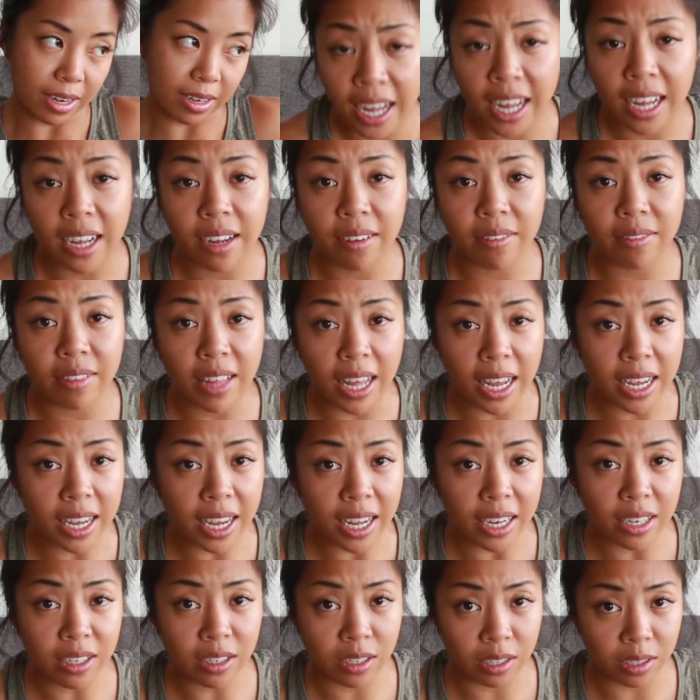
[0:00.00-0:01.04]
Have they
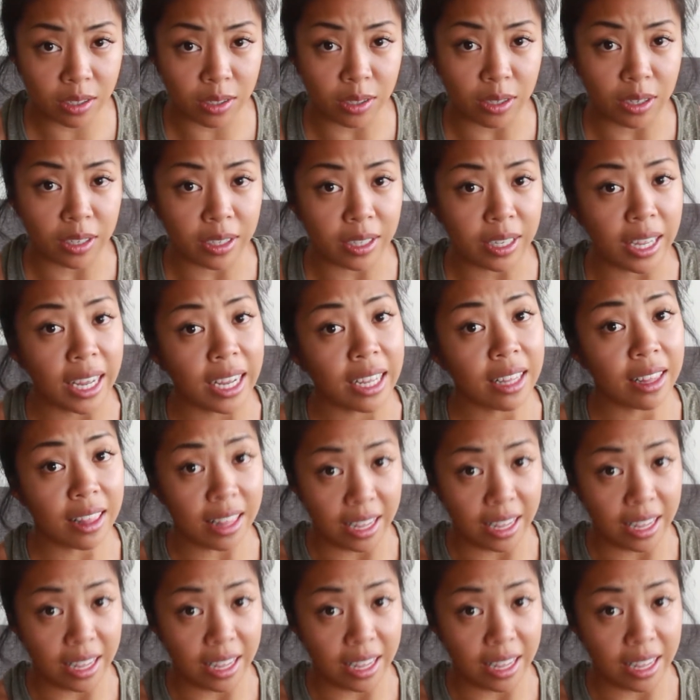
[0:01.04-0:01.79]
yet to look like